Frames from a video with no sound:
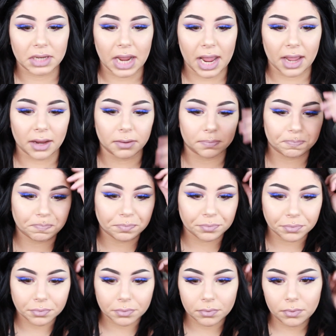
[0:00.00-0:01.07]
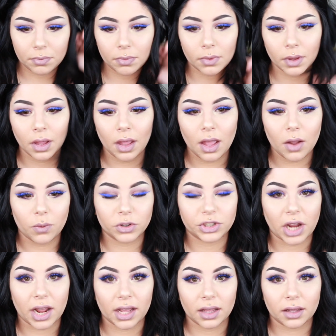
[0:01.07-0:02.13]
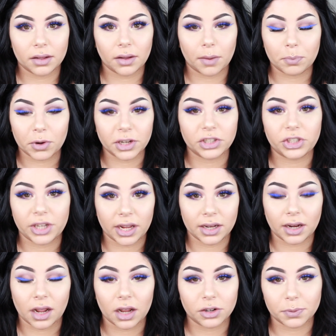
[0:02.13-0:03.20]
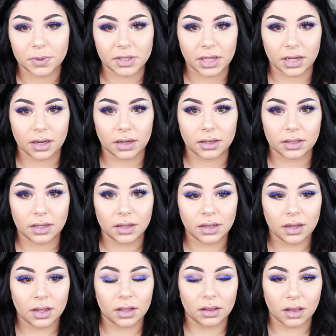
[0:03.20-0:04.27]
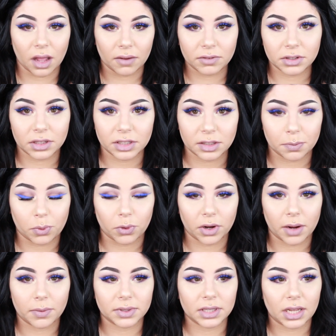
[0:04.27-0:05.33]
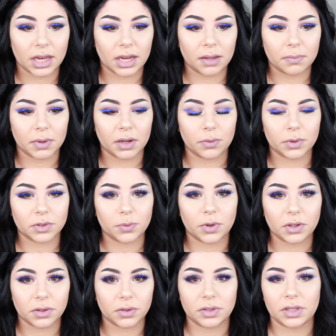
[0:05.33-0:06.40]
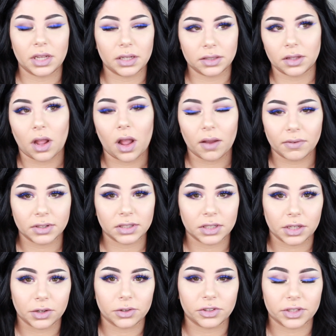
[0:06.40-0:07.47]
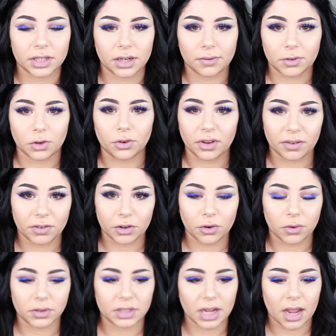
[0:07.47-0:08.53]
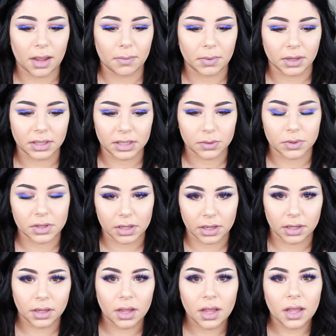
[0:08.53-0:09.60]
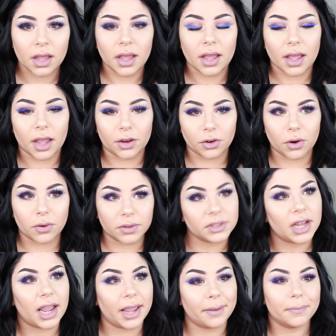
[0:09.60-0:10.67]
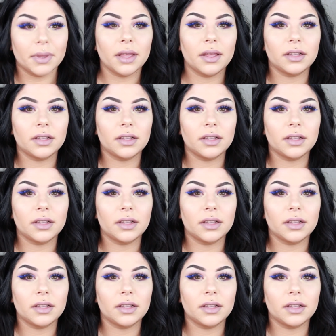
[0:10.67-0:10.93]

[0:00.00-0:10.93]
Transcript: And which I appreciate, and I 100% loved the support I was getting. But it was one of those things that obviously you're just gonna have to grieve in your own time and deal with it in your own time.